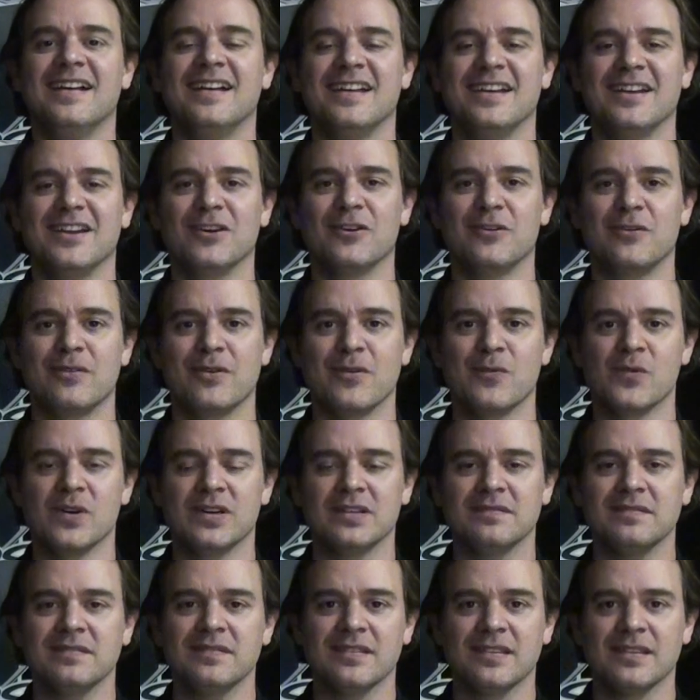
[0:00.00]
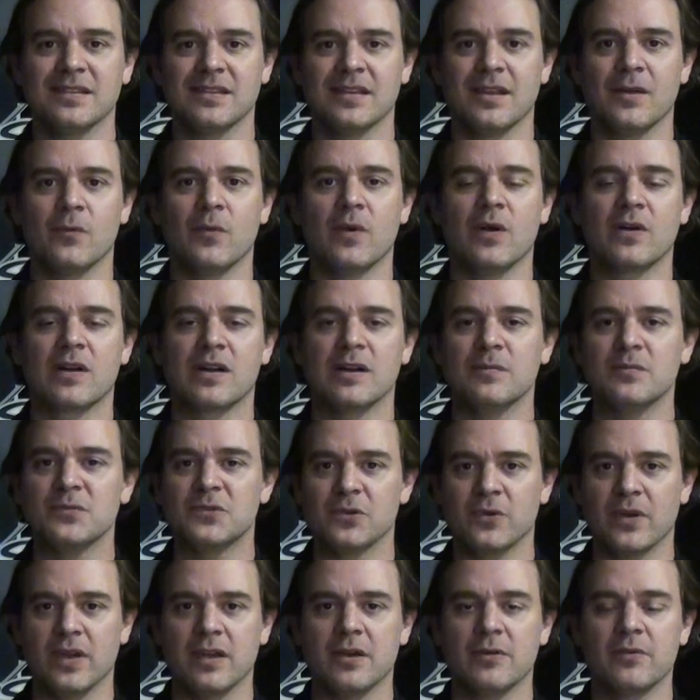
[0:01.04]
Hello everyone, welcome
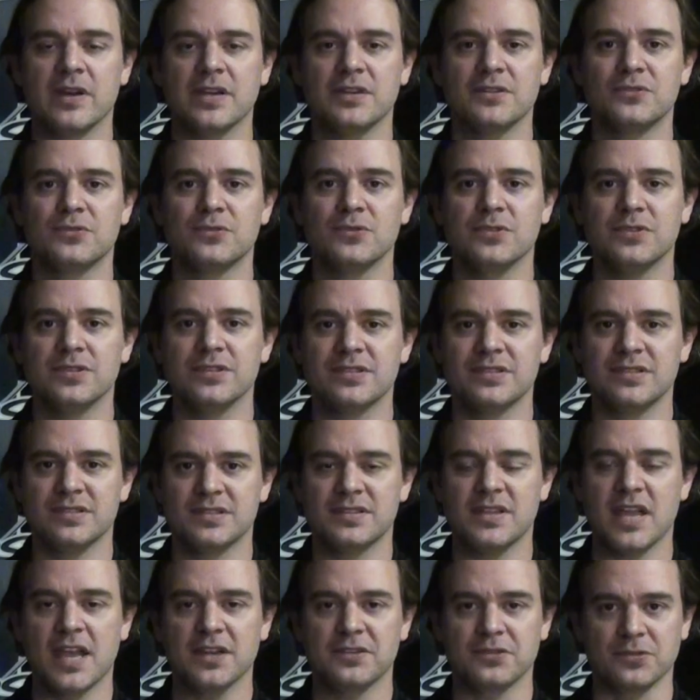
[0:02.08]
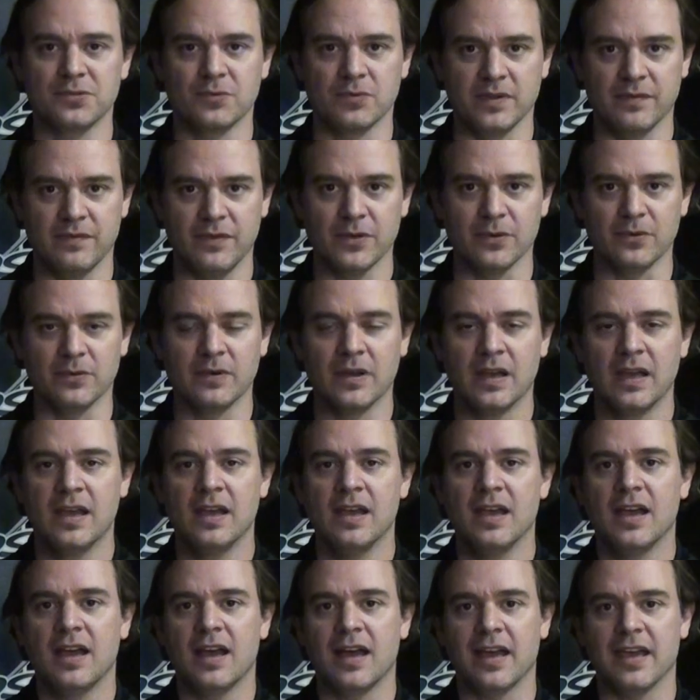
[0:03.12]
to ARH Studios Statues Review.
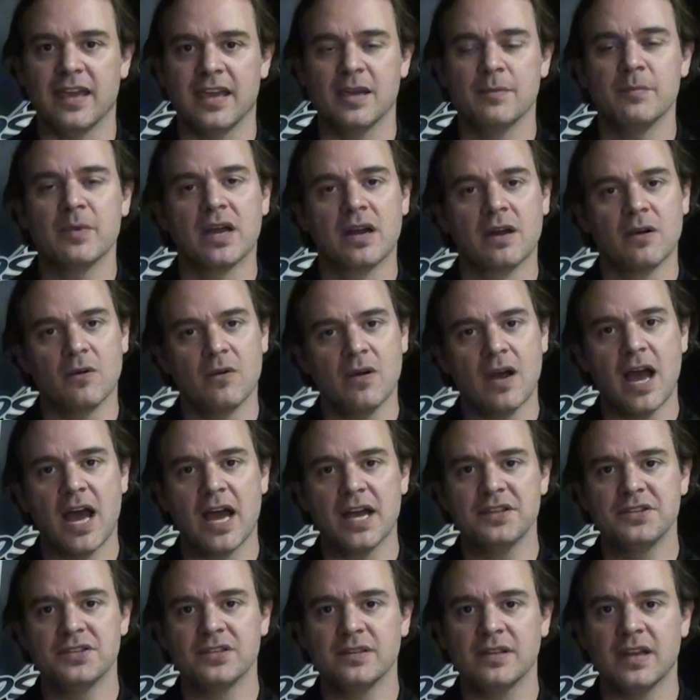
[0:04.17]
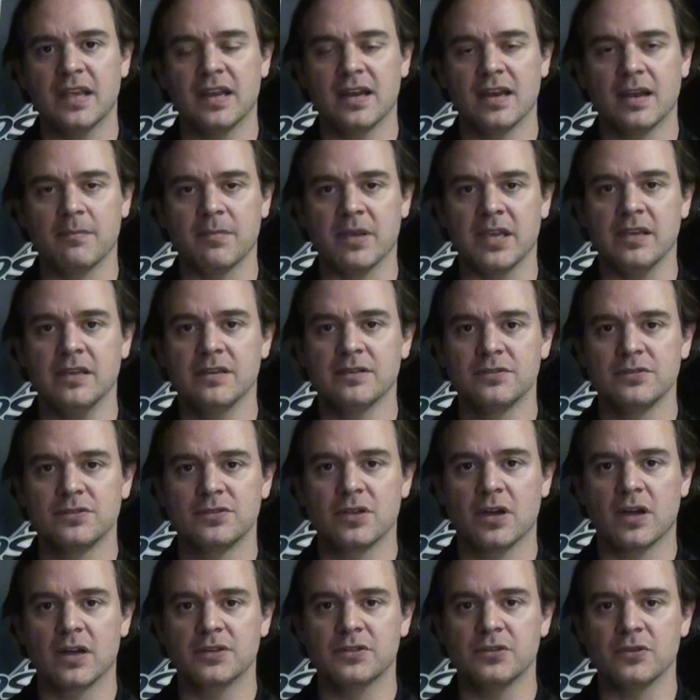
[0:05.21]
I am ARHIAN and I'm here to
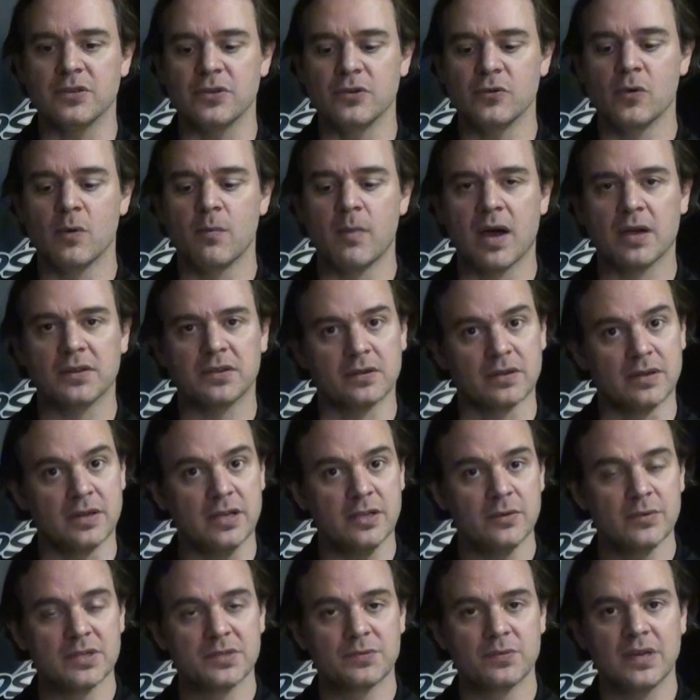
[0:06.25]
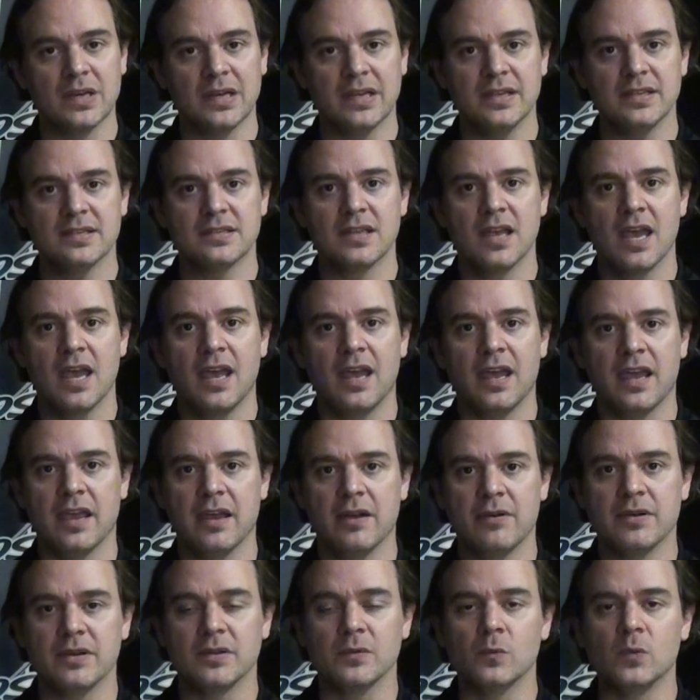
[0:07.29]
talk to you about our newest release,
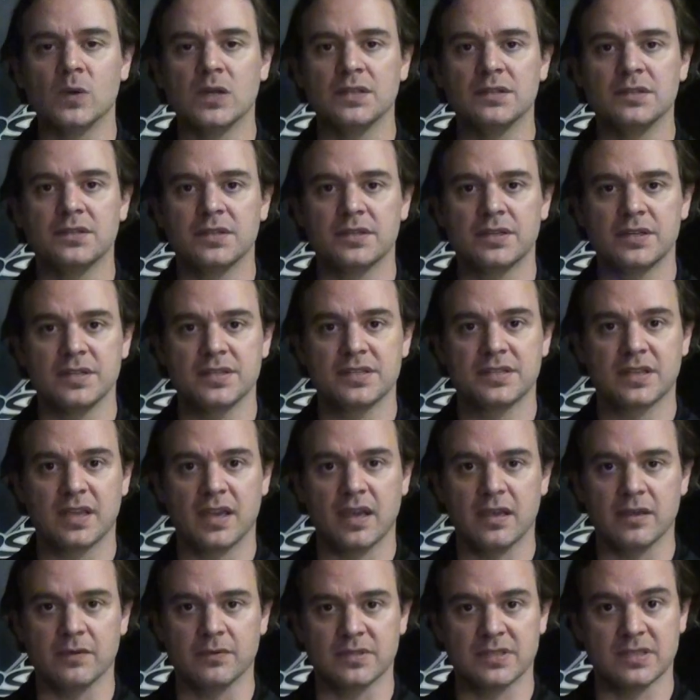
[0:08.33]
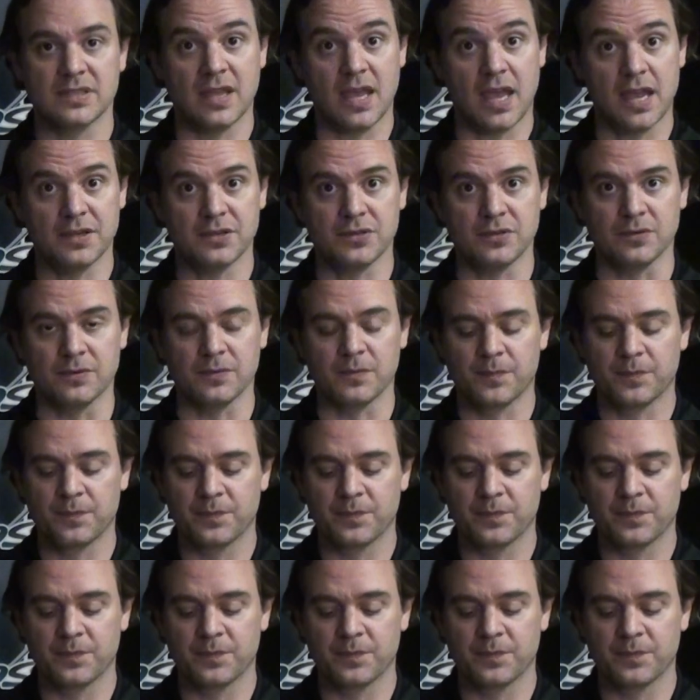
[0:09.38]
ARHIAN 1/3 scale statue.